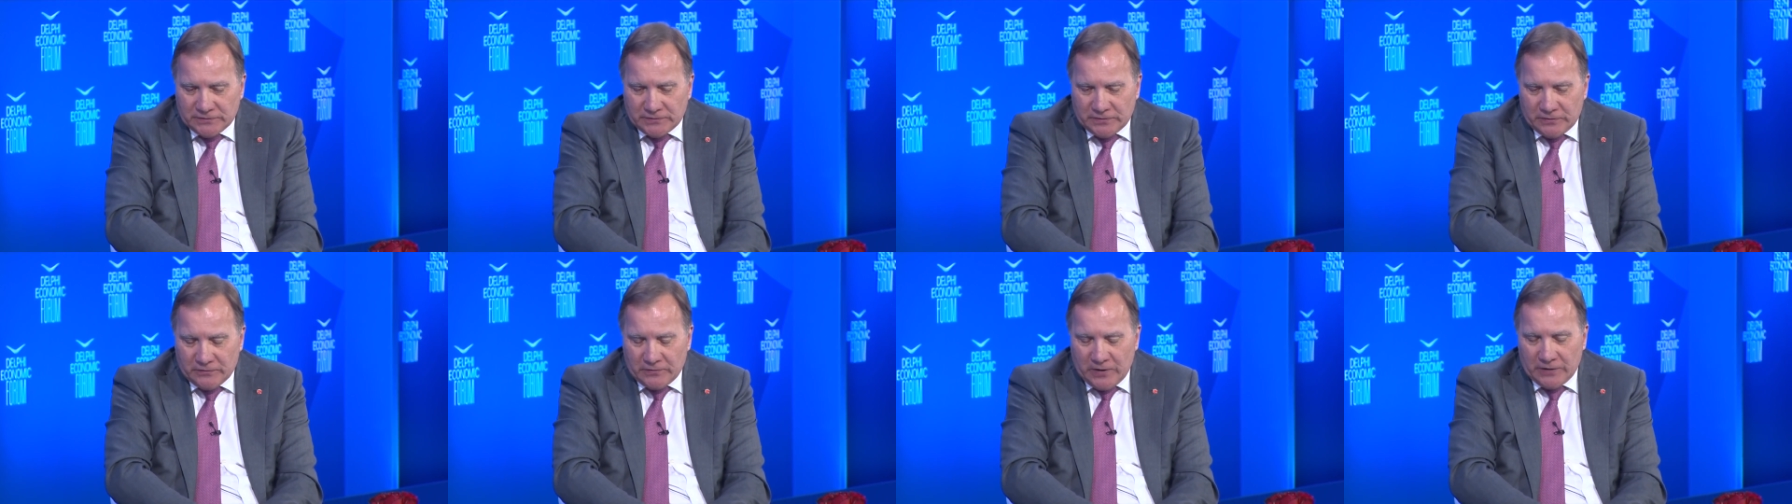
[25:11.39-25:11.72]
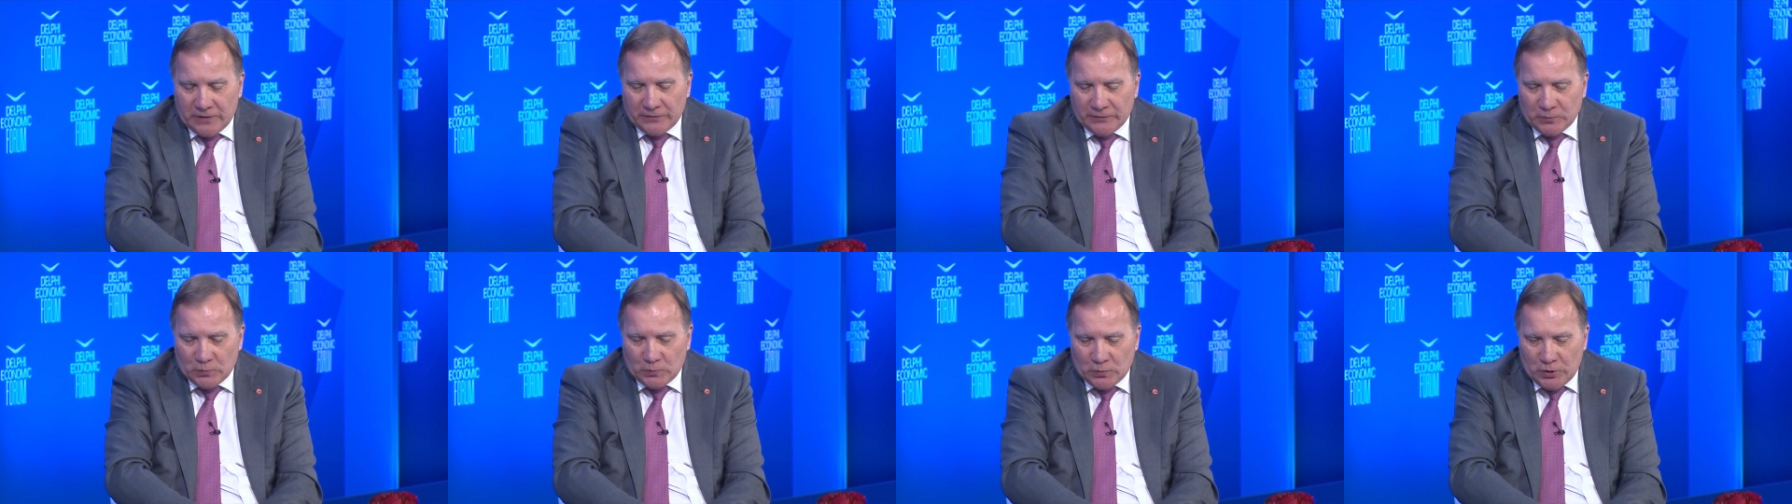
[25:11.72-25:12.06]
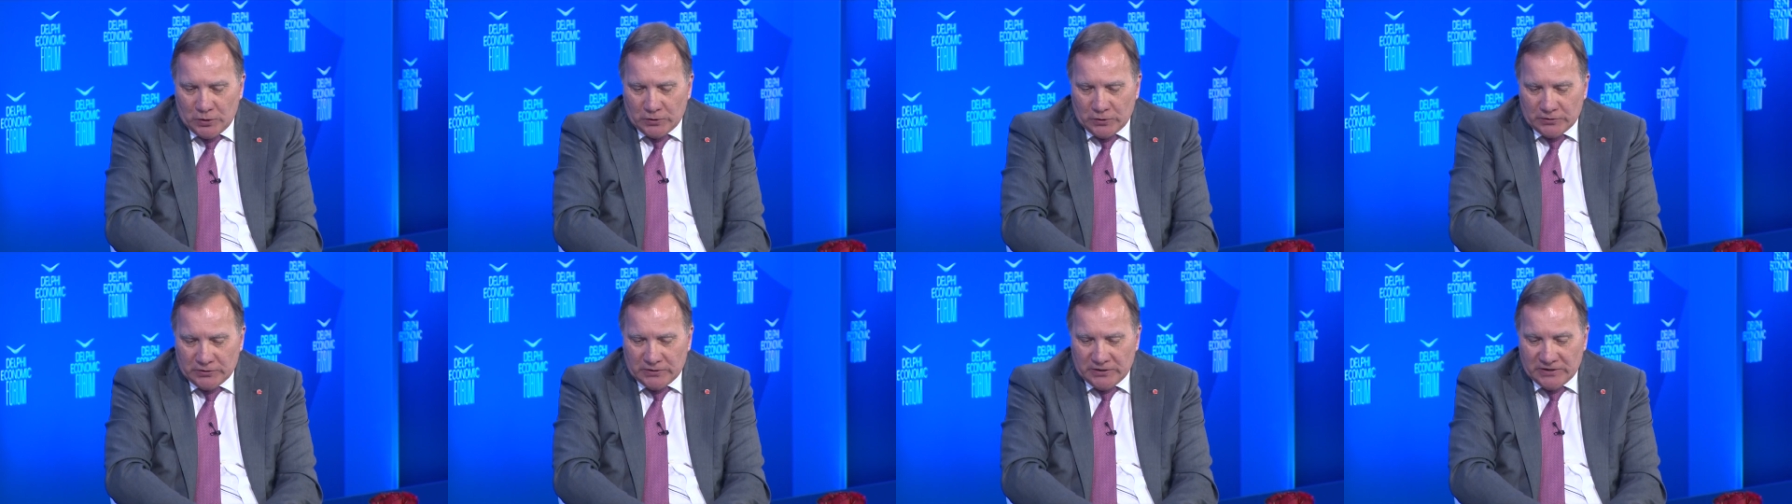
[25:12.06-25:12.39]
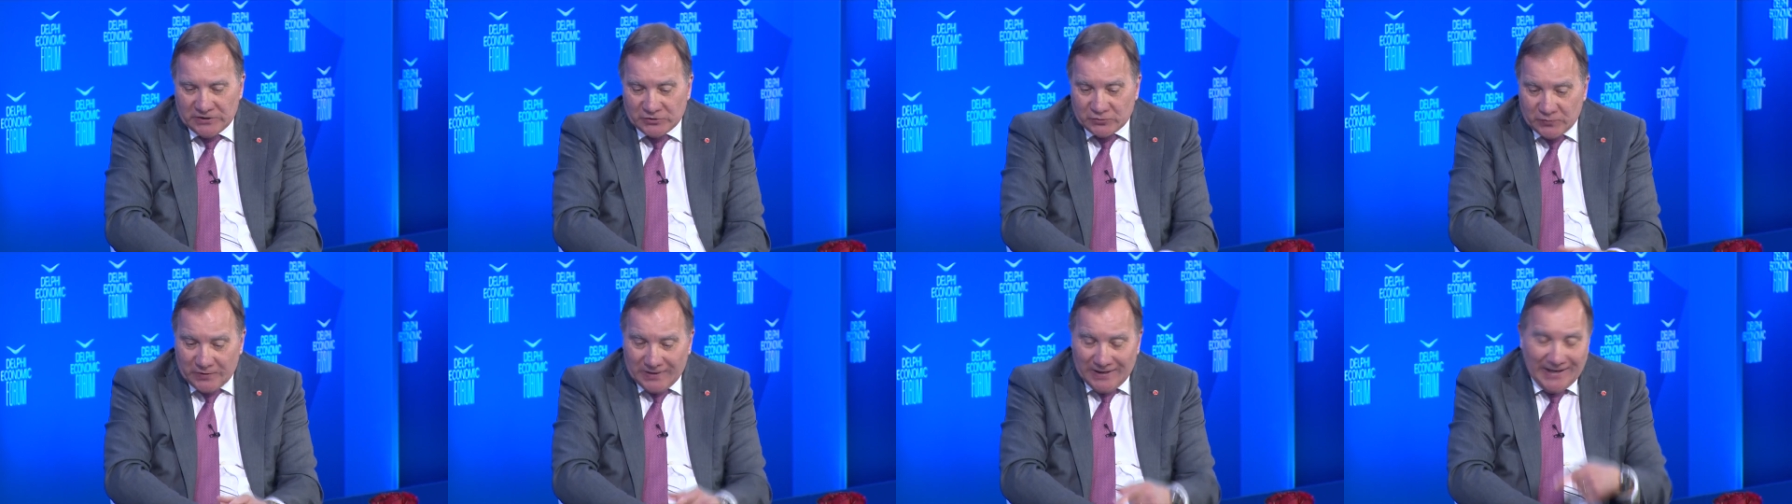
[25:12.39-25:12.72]
around the world
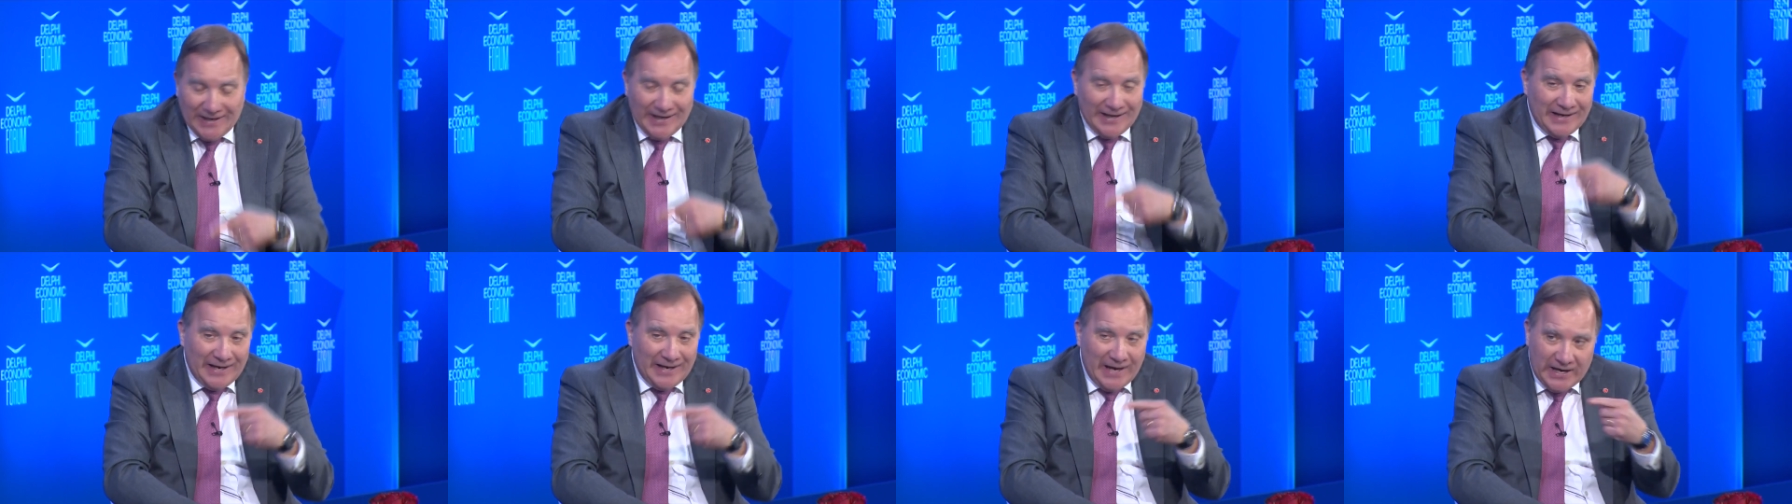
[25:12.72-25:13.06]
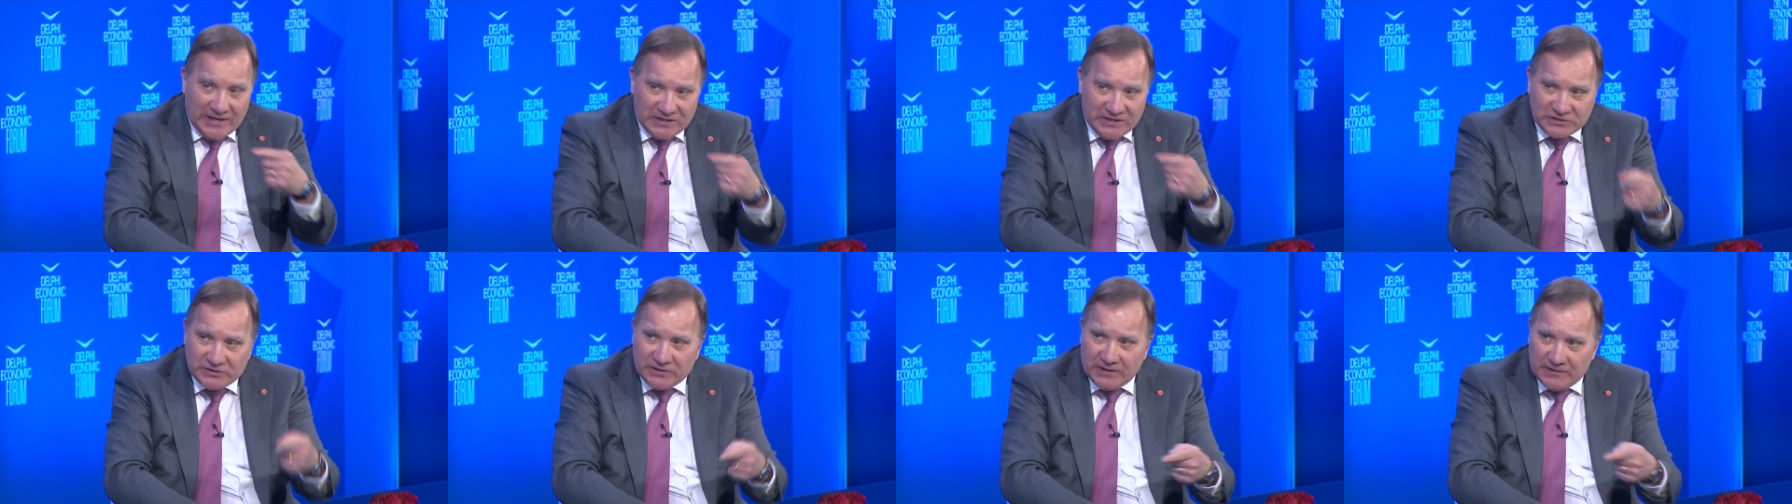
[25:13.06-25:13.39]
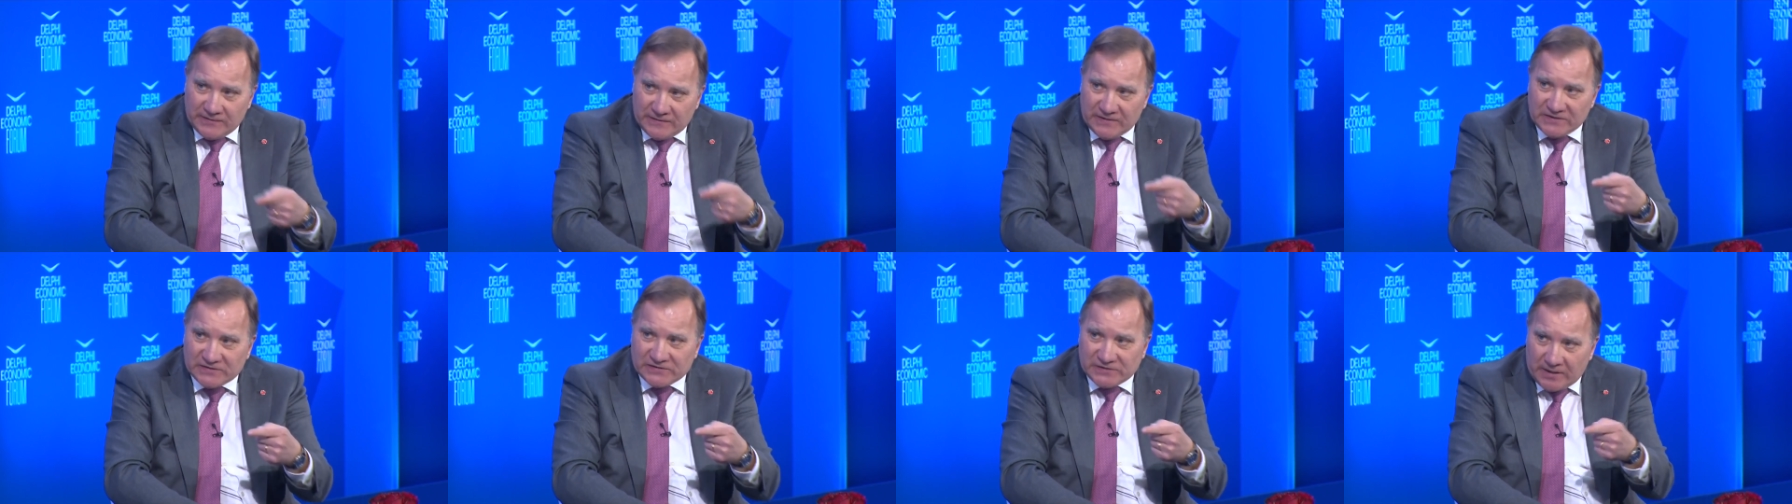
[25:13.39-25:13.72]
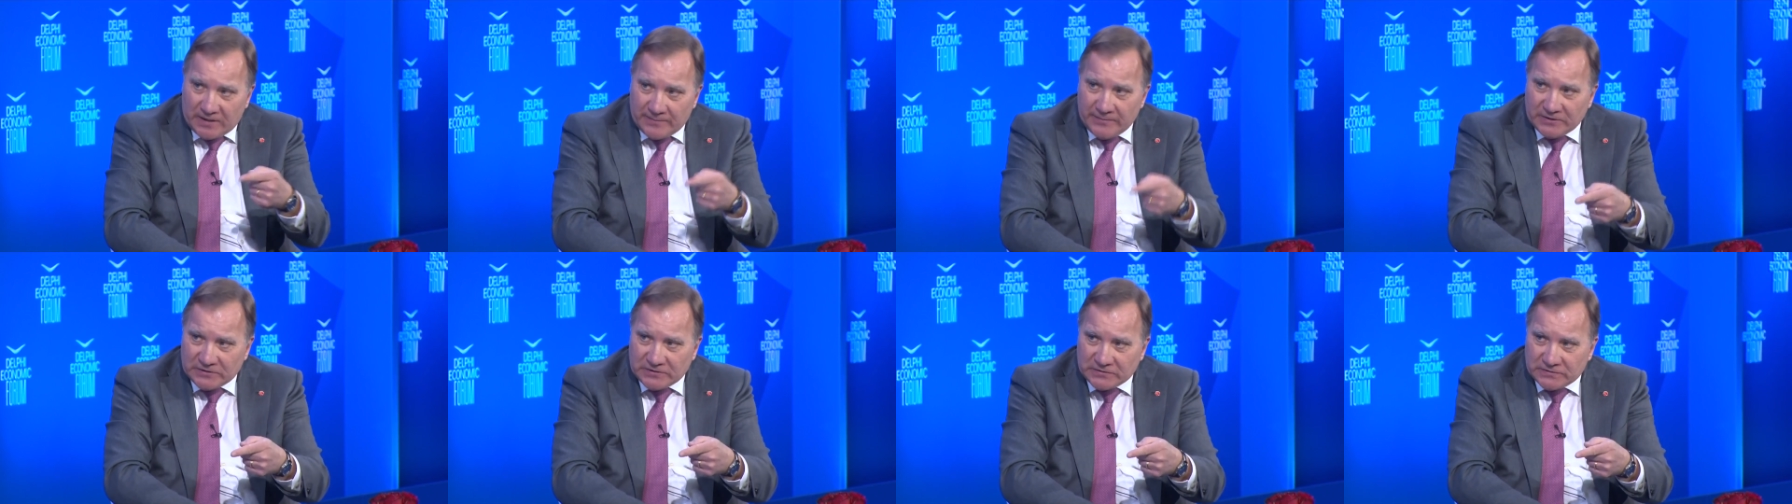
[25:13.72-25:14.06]
is really engaged in this
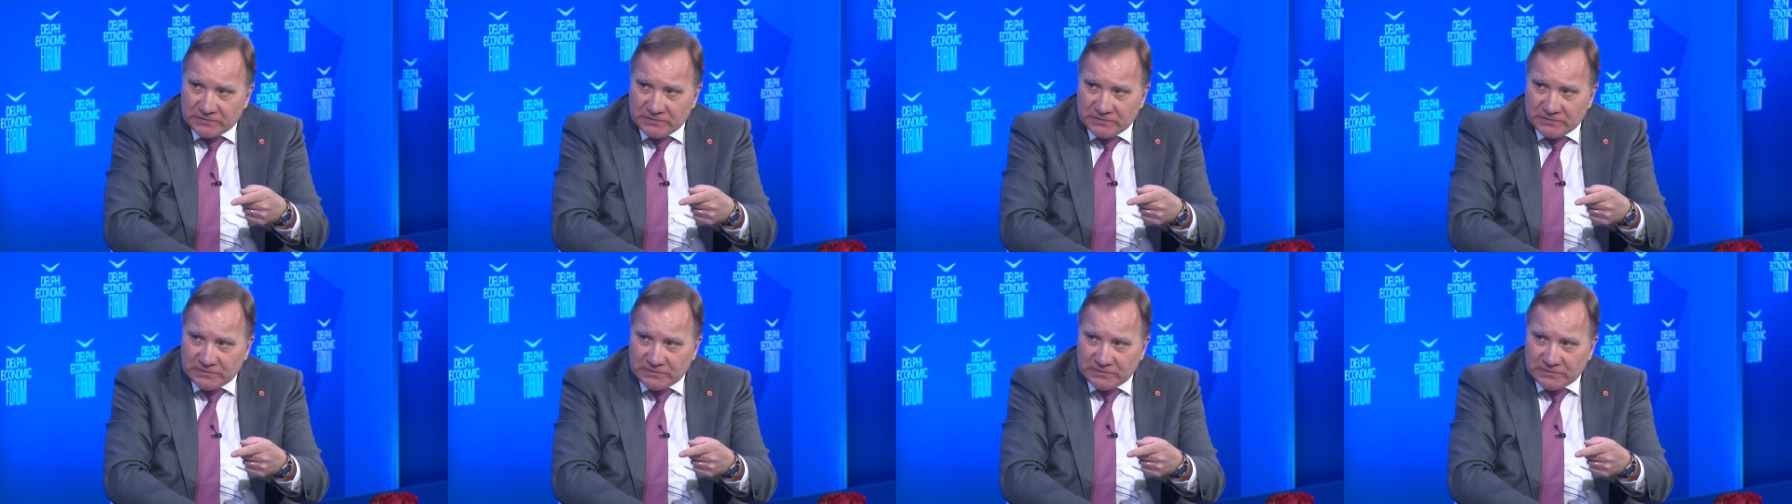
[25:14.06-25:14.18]
summit,